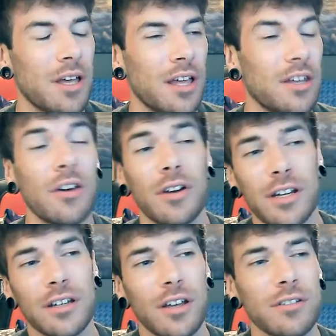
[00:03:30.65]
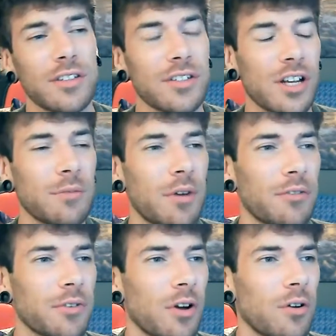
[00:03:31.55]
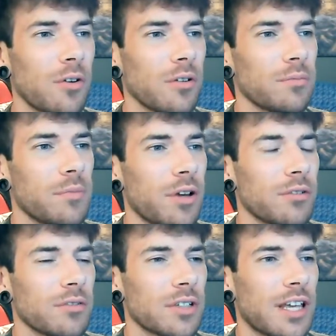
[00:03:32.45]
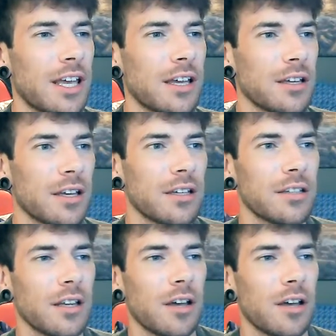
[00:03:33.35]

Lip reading: No, I didn't go to the gym. I've got all my own gear in